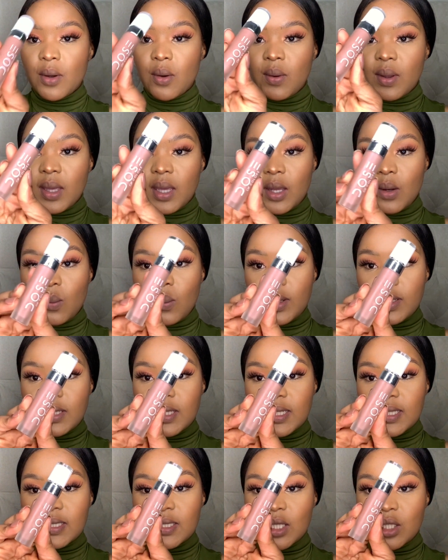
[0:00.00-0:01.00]
Going in
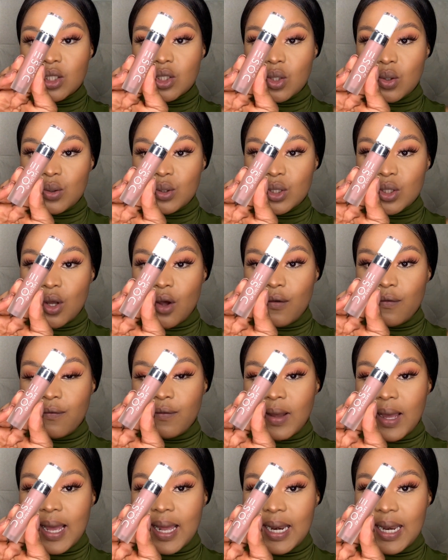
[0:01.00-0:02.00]
with is Dose
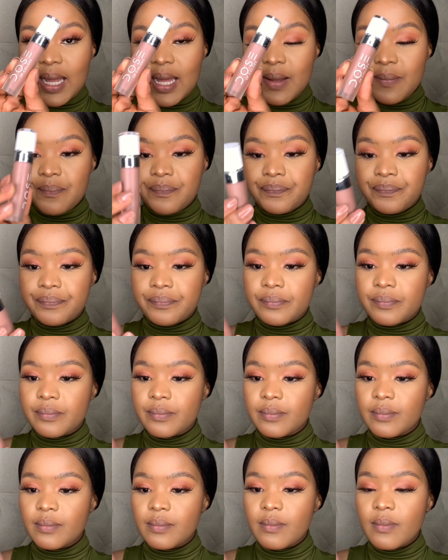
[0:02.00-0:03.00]
of Colors.
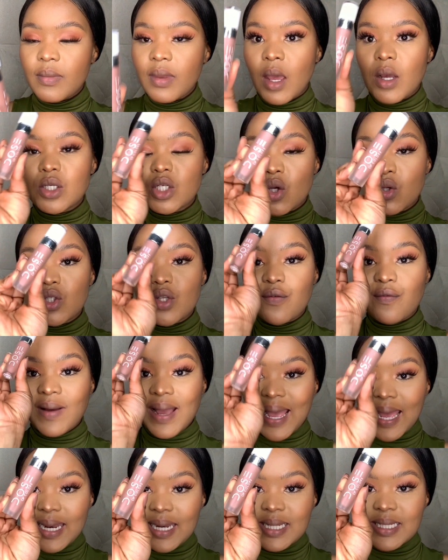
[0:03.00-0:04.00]

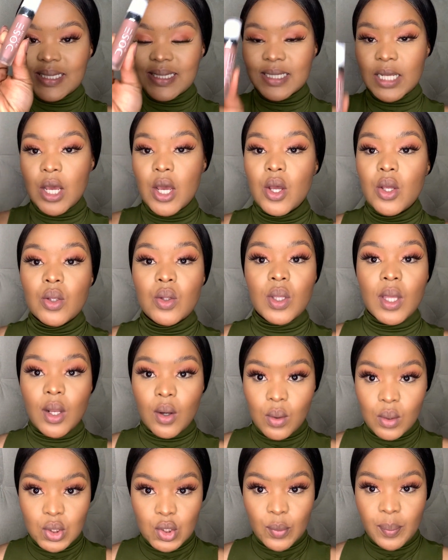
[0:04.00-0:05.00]
You
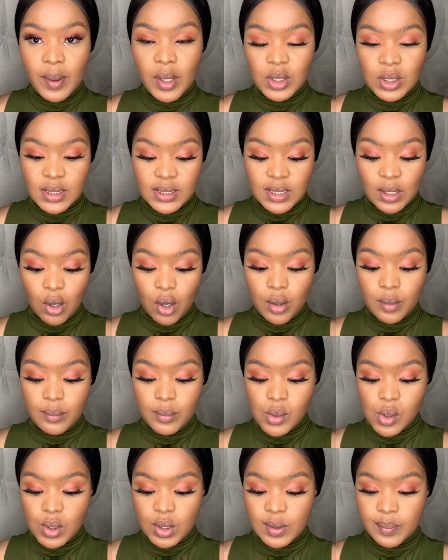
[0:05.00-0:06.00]
can also purchase it on
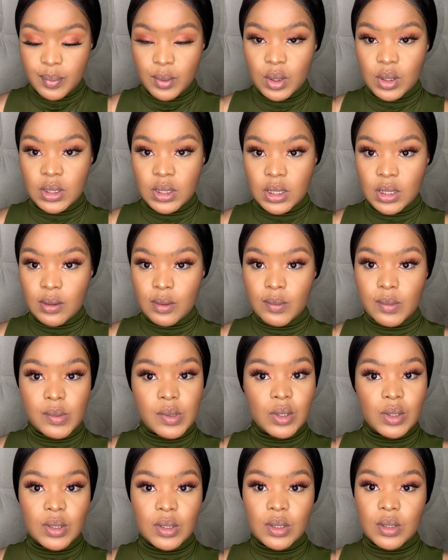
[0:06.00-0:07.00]
Muse Beauty,
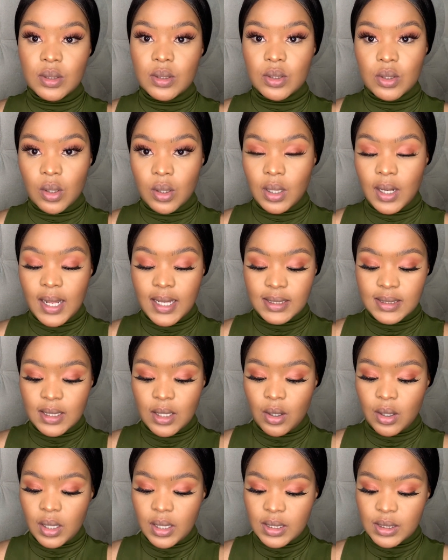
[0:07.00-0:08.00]
muse.sa
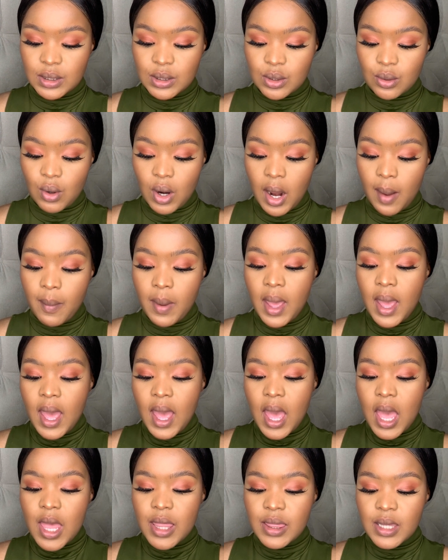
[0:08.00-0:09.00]
on Instagram,
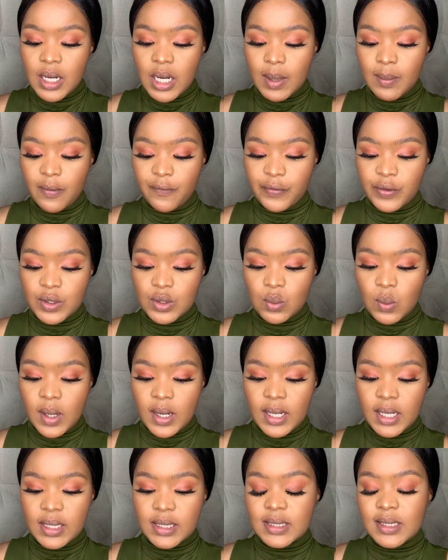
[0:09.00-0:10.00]
and the name of this
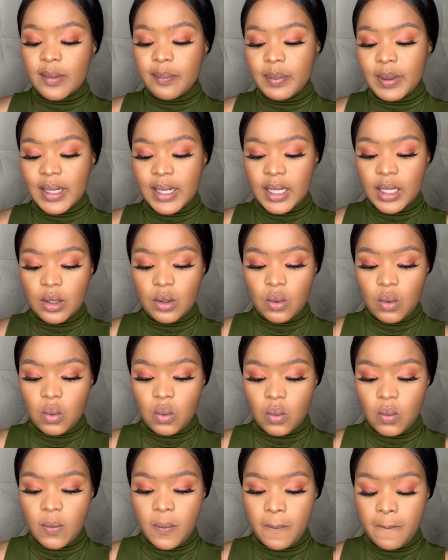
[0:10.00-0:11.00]
one is Played
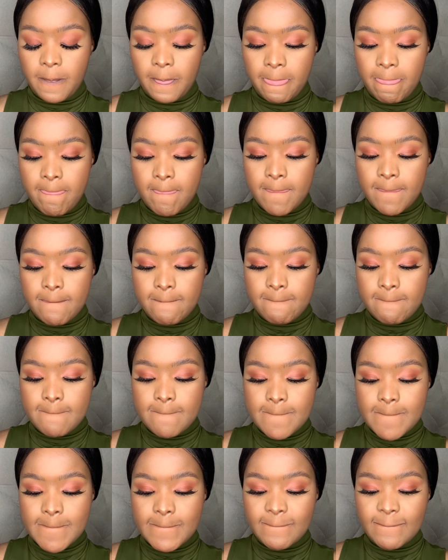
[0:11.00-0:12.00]
Cool.
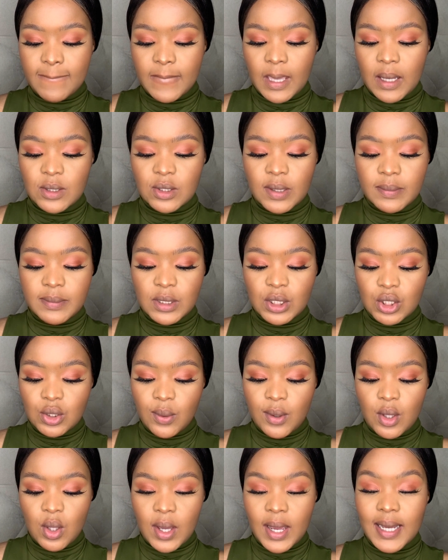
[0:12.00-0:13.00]
So I'm just
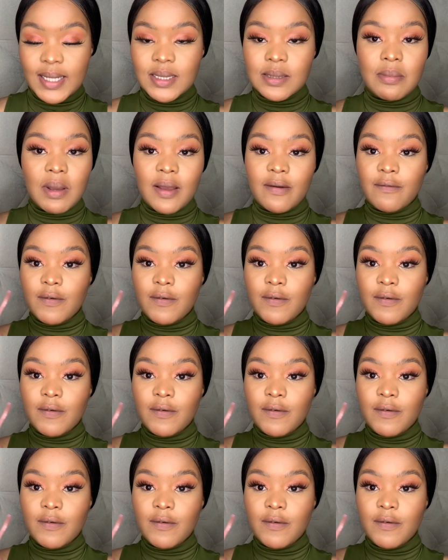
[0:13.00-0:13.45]
showing you guys my